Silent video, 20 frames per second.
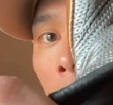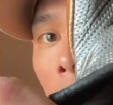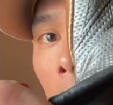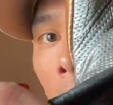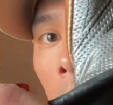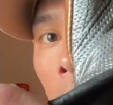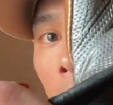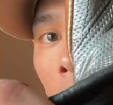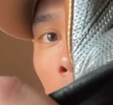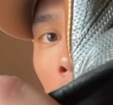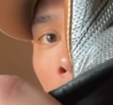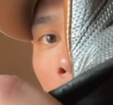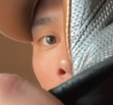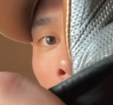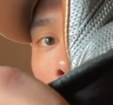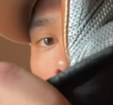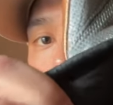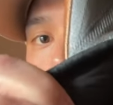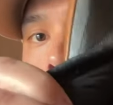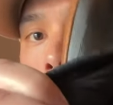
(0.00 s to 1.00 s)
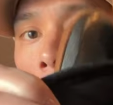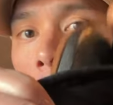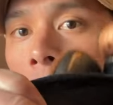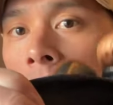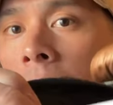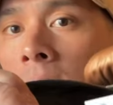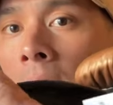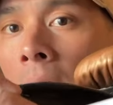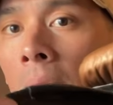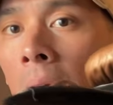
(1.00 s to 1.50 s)
liner on the
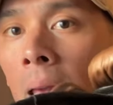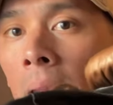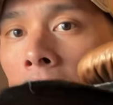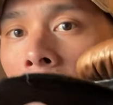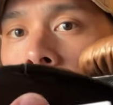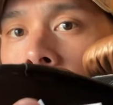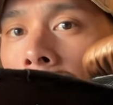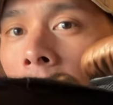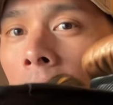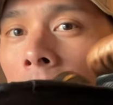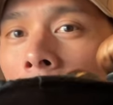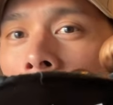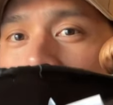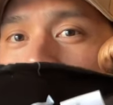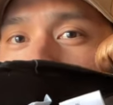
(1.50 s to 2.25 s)
inside. I'd